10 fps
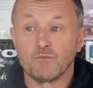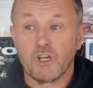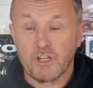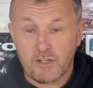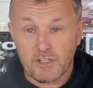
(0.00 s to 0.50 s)

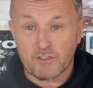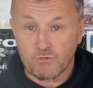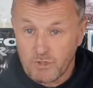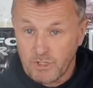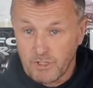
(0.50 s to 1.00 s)
increase the
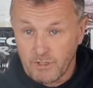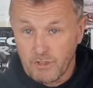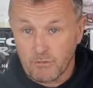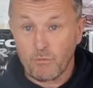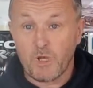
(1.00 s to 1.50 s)

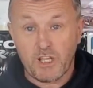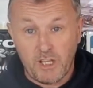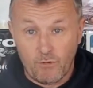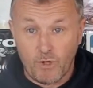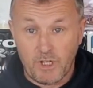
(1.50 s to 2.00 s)
workload, make
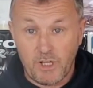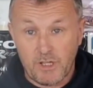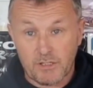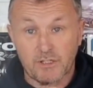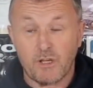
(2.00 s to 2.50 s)
it what it
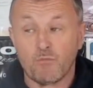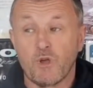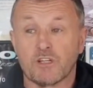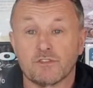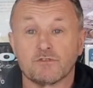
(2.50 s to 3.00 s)
is, and
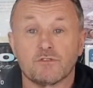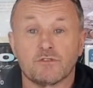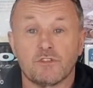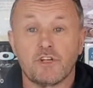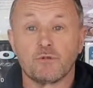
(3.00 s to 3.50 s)
make
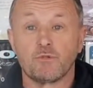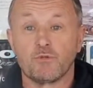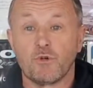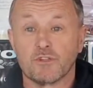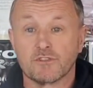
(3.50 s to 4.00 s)
JW
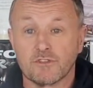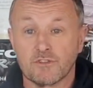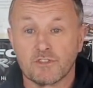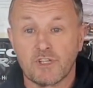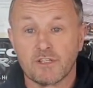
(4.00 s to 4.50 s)
Morris a
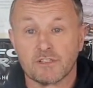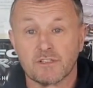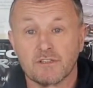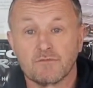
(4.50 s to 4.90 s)
success.